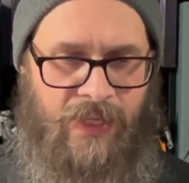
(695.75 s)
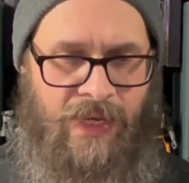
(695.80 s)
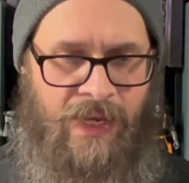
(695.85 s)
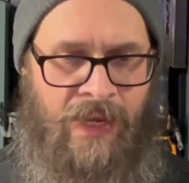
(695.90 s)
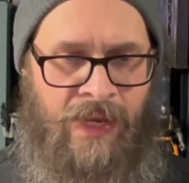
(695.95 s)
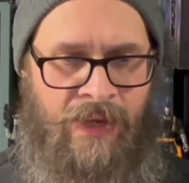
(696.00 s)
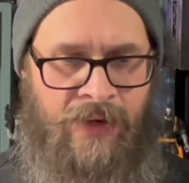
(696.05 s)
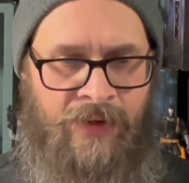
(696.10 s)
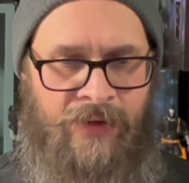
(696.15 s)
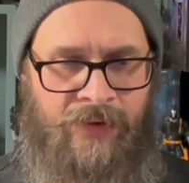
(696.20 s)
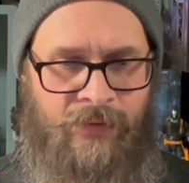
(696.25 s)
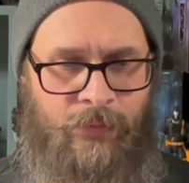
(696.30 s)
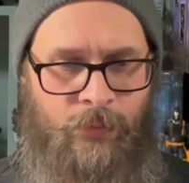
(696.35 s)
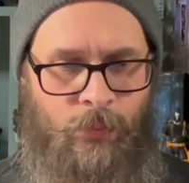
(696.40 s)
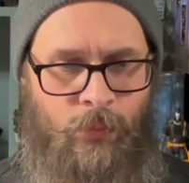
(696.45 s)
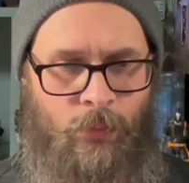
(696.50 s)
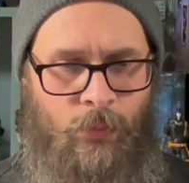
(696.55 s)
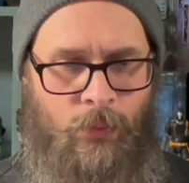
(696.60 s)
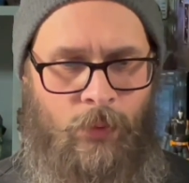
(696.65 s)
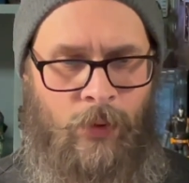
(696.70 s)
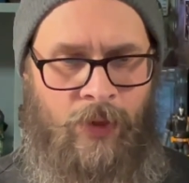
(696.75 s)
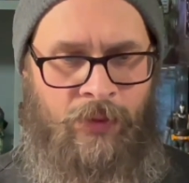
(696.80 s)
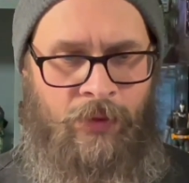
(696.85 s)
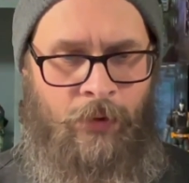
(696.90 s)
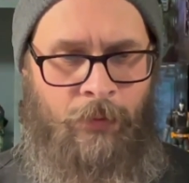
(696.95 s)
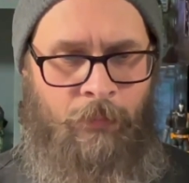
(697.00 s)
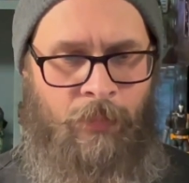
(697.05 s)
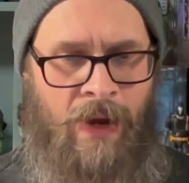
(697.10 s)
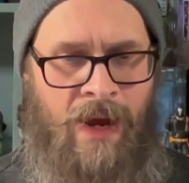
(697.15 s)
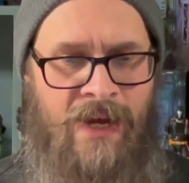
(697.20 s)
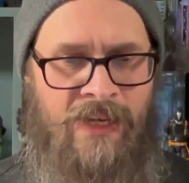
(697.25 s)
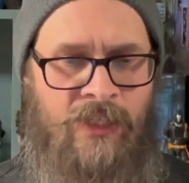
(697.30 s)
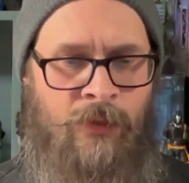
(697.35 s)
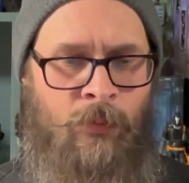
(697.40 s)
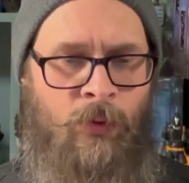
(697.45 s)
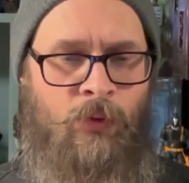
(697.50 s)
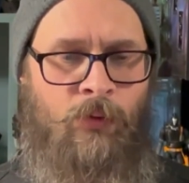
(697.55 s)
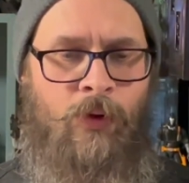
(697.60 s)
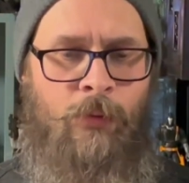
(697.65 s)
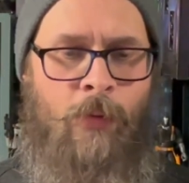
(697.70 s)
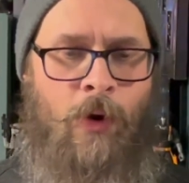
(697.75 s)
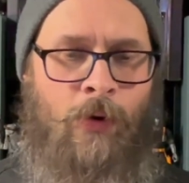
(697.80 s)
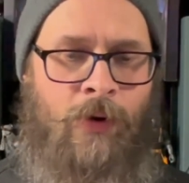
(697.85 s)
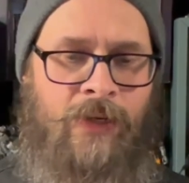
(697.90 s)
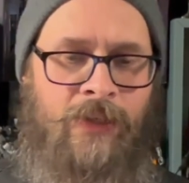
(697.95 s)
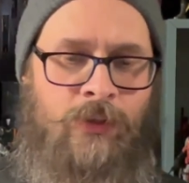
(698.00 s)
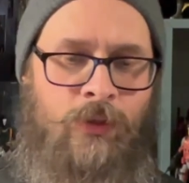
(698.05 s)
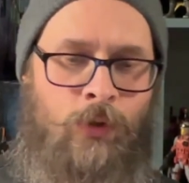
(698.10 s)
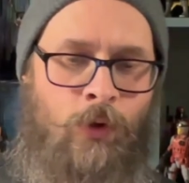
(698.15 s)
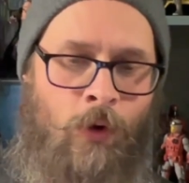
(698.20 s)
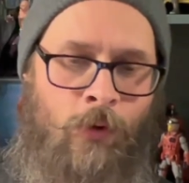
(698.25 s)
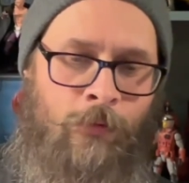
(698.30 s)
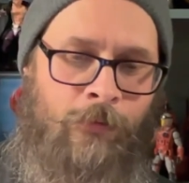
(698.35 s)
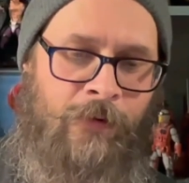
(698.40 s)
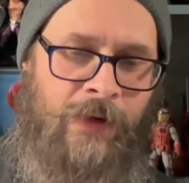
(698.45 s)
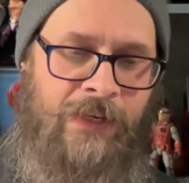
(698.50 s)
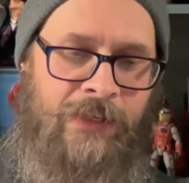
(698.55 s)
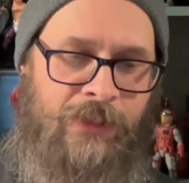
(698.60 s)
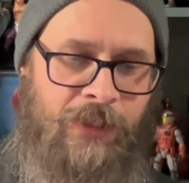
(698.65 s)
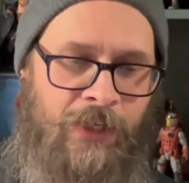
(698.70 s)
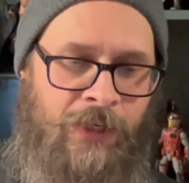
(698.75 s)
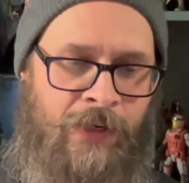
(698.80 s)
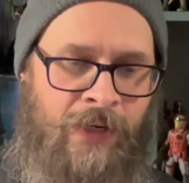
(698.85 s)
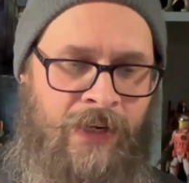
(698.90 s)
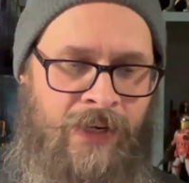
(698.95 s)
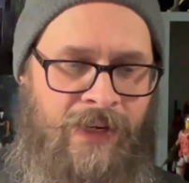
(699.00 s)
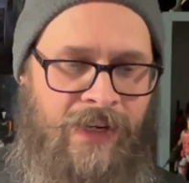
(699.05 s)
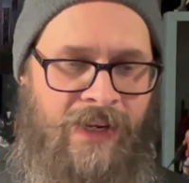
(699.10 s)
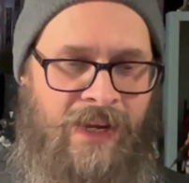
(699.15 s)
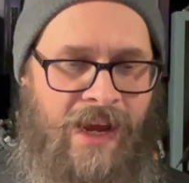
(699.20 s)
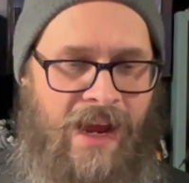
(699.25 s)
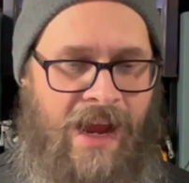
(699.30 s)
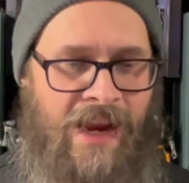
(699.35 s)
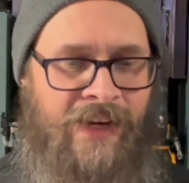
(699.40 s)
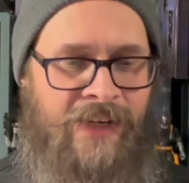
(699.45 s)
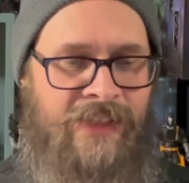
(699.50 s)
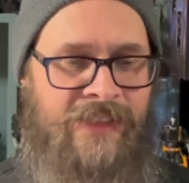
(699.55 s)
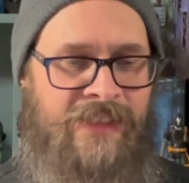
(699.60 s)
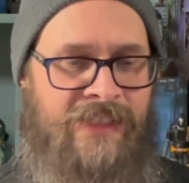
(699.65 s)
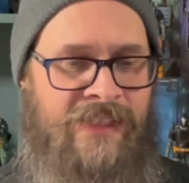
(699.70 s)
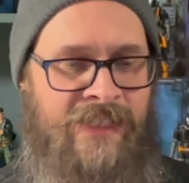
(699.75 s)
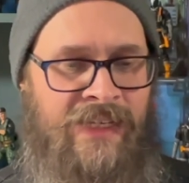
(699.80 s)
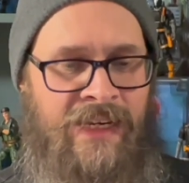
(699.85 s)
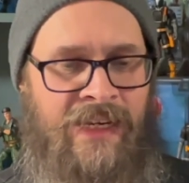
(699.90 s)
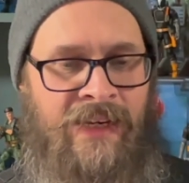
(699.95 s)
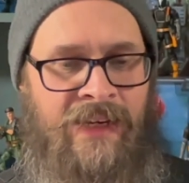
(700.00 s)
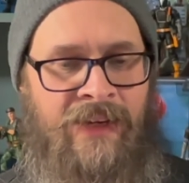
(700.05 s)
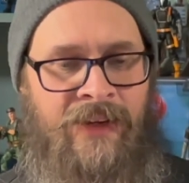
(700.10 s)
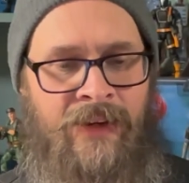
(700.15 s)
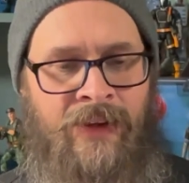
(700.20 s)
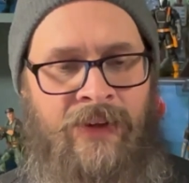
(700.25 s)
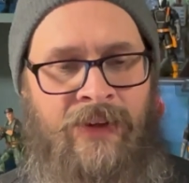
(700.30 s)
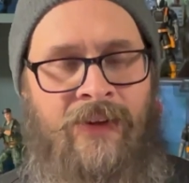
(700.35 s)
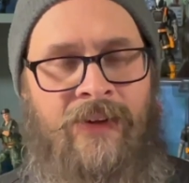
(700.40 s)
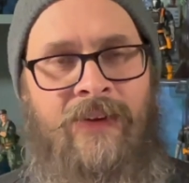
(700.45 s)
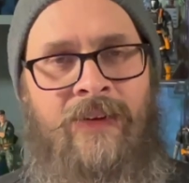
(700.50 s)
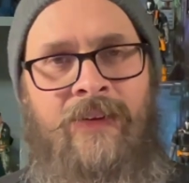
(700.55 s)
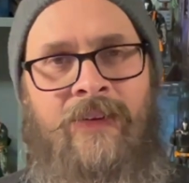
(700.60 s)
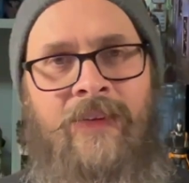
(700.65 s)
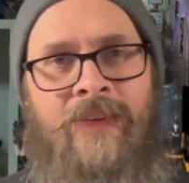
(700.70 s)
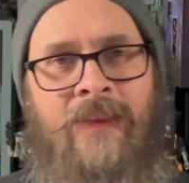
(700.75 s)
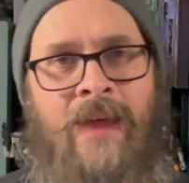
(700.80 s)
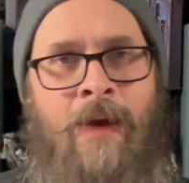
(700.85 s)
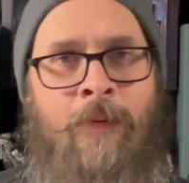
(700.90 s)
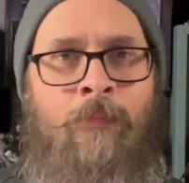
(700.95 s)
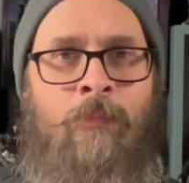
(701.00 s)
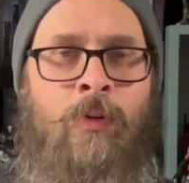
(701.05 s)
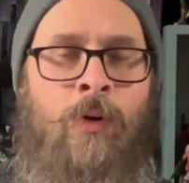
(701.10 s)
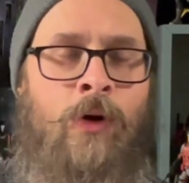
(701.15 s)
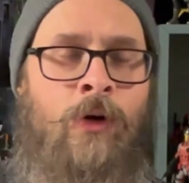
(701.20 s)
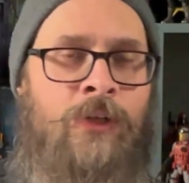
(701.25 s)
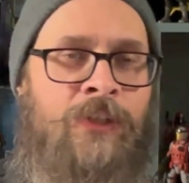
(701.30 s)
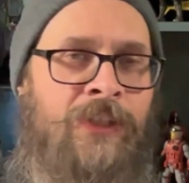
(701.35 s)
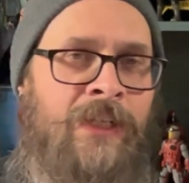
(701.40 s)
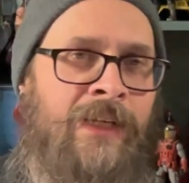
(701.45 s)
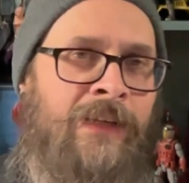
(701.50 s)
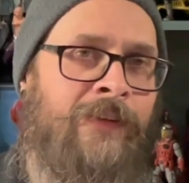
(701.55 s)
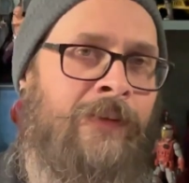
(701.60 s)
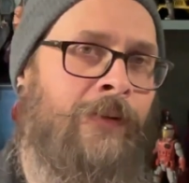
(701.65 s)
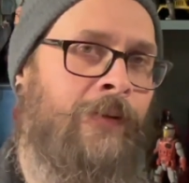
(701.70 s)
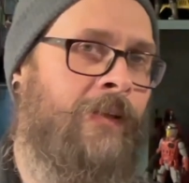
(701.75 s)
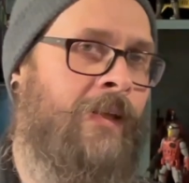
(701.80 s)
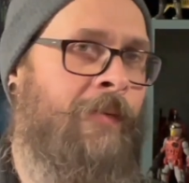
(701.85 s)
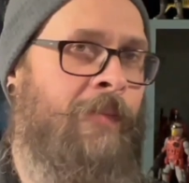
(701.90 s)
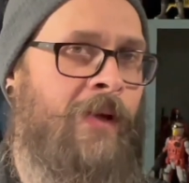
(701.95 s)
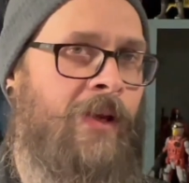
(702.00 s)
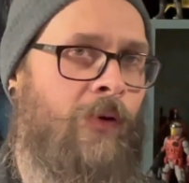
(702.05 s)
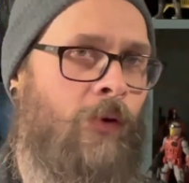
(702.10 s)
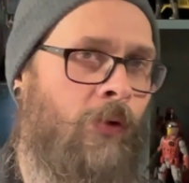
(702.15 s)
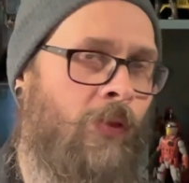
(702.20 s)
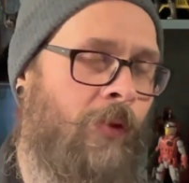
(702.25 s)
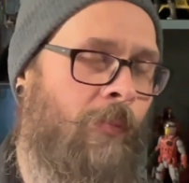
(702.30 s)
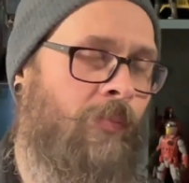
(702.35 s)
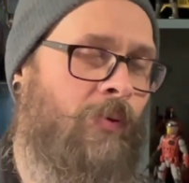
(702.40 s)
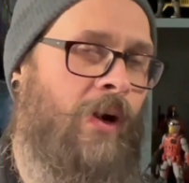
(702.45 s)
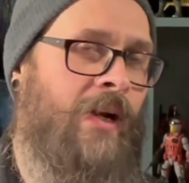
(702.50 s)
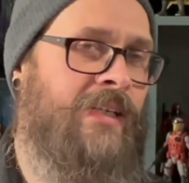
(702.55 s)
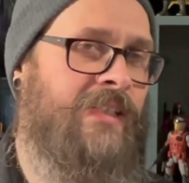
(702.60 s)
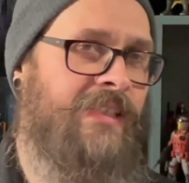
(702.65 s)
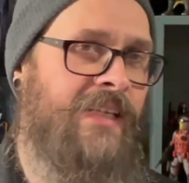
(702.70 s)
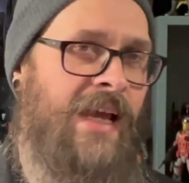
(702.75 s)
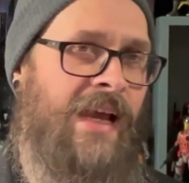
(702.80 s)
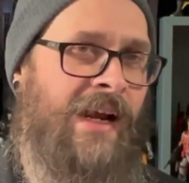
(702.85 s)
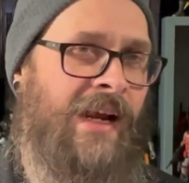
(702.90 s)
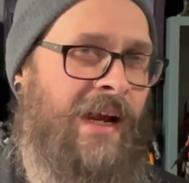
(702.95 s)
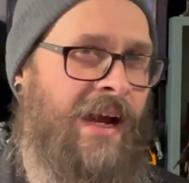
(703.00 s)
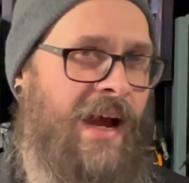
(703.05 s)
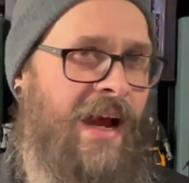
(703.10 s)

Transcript: and with a possible remote control feature, I could see them pushing the limit on the price tag.